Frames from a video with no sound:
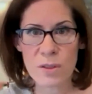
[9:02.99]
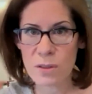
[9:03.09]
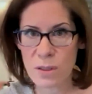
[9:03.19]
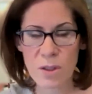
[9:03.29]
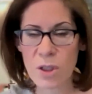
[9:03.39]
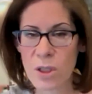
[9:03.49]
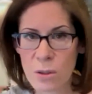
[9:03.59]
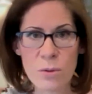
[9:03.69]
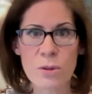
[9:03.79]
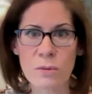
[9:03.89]
It's a
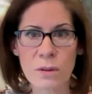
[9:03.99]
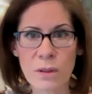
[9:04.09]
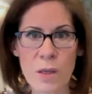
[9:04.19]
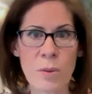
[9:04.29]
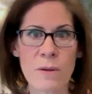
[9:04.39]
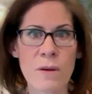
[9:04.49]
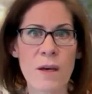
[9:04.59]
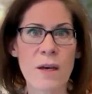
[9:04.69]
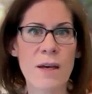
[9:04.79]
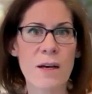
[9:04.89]
huge leap,
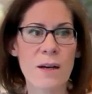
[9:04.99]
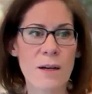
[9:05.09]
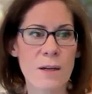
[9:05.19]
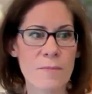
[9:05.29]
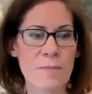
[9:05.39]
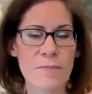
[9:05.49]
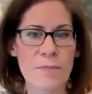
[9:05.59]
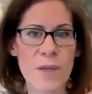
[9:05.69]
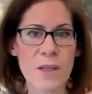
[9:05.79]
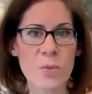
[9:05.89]

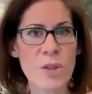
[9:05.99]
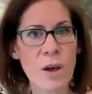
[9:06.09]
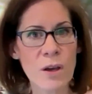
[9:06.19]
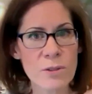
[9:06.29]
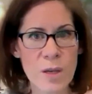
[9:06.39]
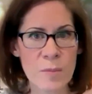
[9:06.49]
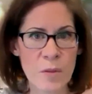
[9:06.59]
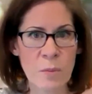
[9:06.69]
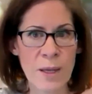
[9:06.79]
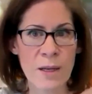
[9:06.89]
because with other types
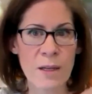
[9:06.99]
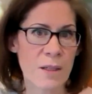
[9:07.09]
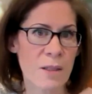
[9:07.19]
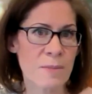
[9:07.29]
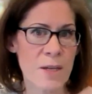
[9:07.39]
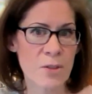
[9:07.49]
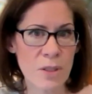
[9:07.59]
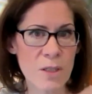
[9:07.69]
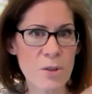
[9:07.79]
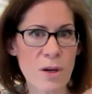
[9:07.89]
of planning, like a special
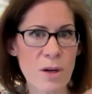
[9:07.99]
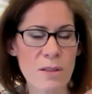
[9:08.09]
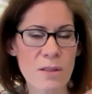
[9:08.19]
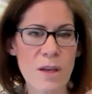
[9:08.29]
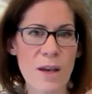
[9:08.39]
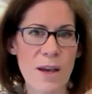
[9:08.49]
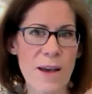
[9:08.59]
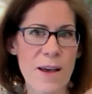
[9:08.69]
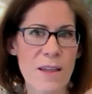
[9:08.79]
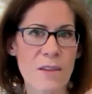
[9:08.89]
needs trust,
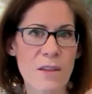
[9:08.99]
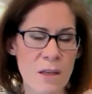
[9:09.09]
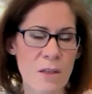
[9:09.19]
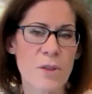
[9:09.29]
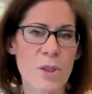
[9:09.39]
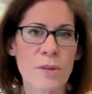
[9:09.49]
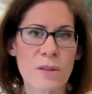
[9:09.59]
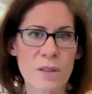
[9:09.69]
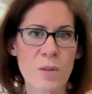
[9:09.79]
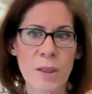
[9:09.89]
the individual with
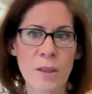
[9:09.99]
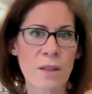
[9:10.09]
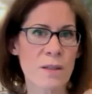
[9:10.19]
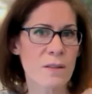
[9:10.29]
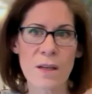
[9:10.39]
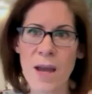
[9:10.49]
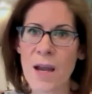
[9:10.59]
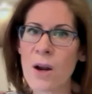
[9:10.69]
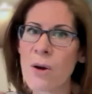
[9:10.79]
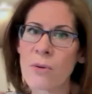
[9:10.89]
disabilities
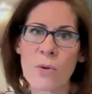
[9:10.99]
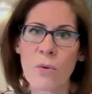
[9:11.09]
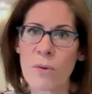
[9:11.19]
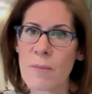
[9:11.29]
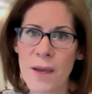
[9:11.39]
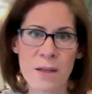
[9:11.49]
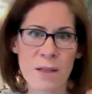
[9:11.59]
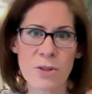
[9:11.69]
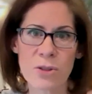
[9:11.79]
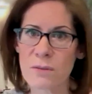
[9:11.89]
cannot own or
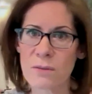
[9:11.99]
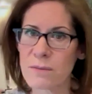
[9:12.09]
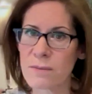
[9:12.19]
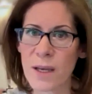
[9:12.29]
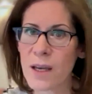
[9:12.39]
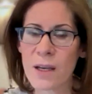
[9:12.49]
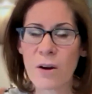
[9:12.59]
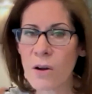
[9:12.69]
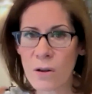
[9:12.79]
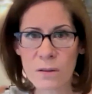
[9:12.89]
manage at
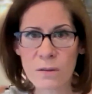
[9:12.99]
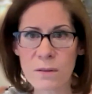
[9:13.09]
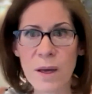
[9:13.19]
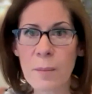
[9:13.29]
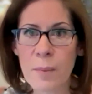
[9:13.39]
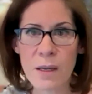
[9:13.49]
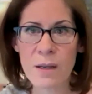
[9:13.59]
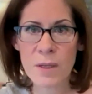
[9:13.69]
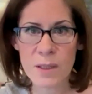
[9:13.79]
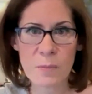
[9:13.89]
all that money.
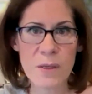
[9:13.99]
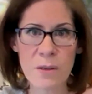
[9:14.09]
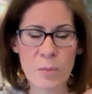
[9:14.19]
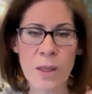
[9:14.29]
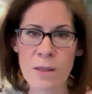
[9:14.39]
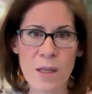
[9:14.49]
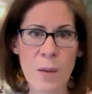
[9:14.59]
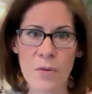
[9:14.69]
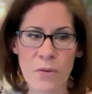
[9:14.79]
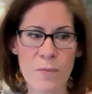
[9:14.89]
It must be completely
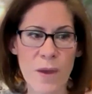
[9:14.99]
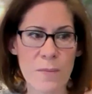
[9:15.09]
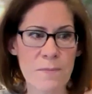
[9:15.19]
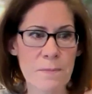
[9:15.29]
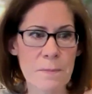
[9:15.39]
separate from them.